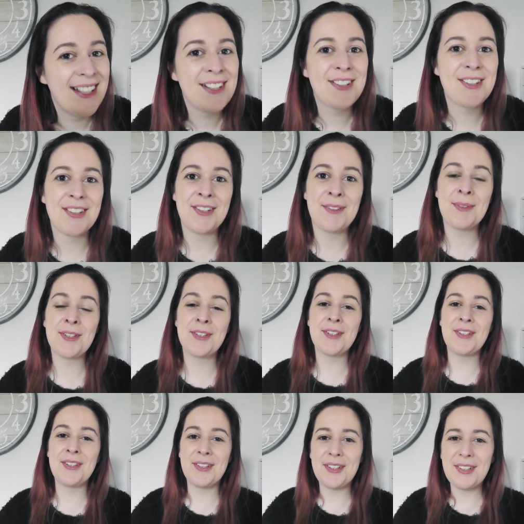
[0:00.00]
So it was a
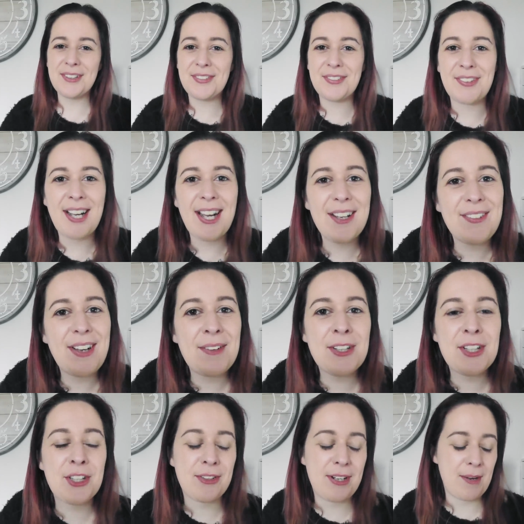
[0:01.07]
good
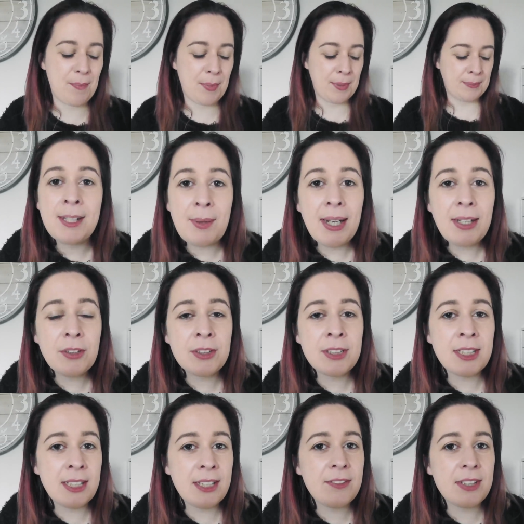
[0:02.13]
5-hour trip. Now I
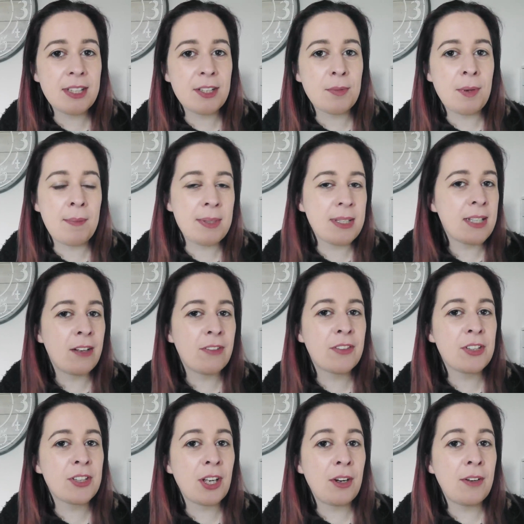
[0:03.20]
couldn't deliver this one myself
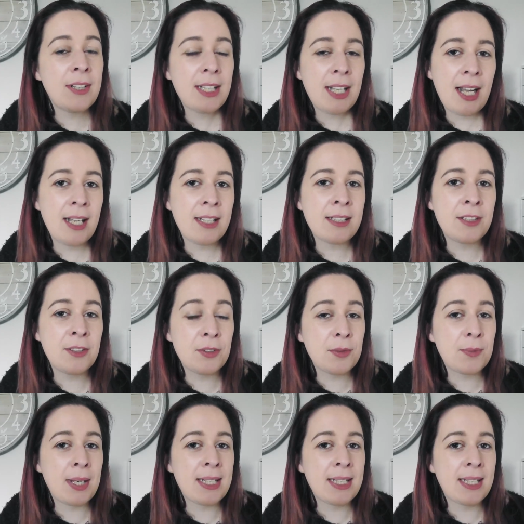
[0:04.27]
because I already had
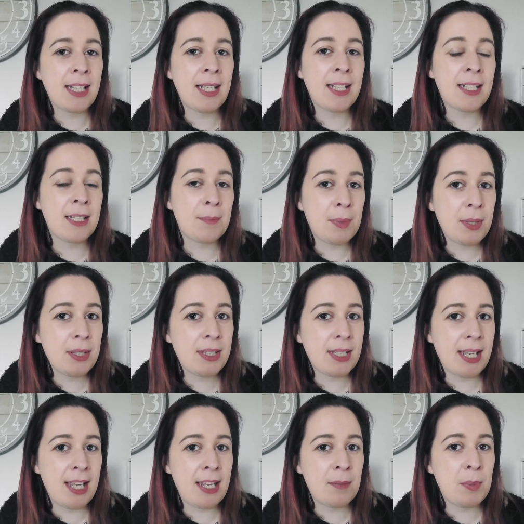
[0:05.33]
another wedding cake and a birthday
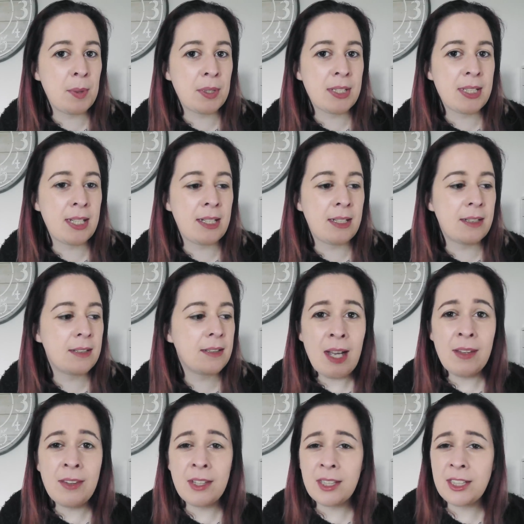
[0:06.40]
cake booked in.
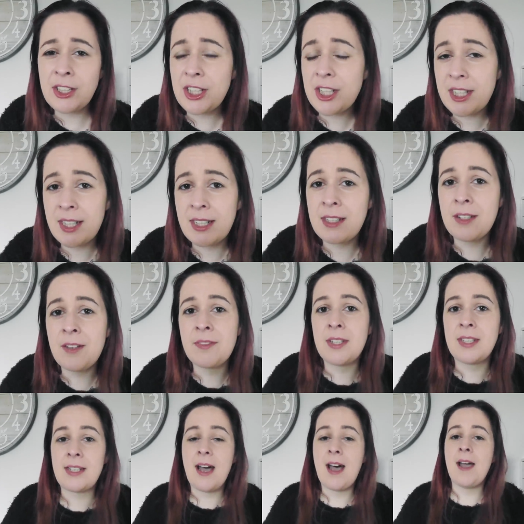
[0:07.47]
And the logistics of
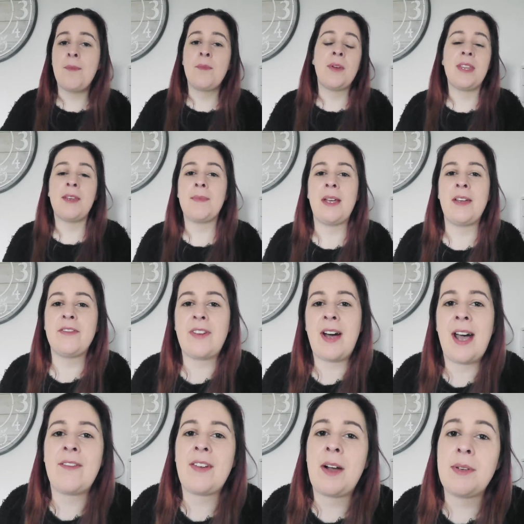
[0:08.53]
the time with it being
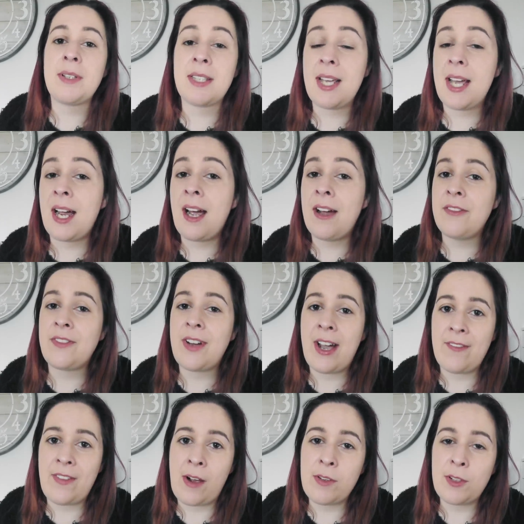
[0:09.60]
5 hours there and
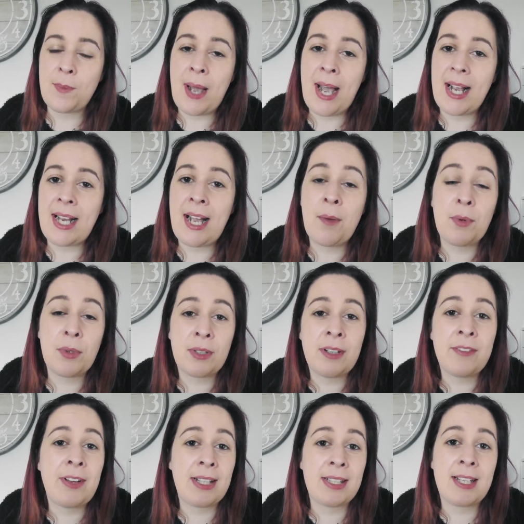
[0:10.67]
5 hours back, I wouldn't
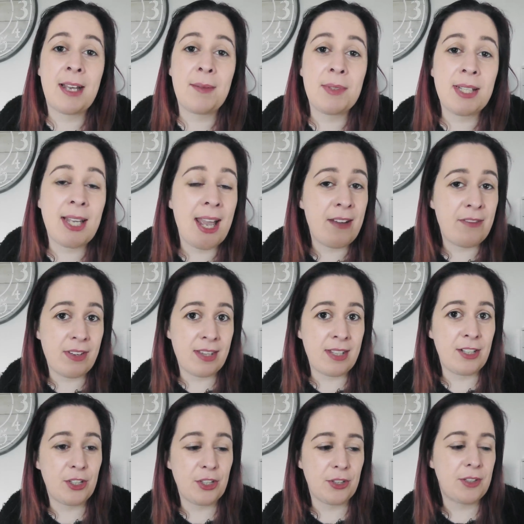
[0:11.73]
have had time to get
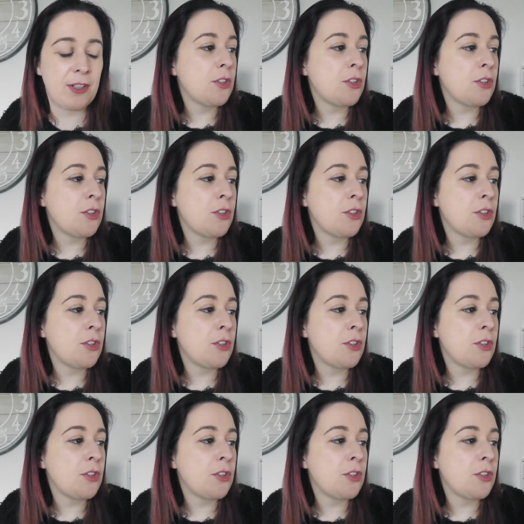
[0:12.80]
everything done.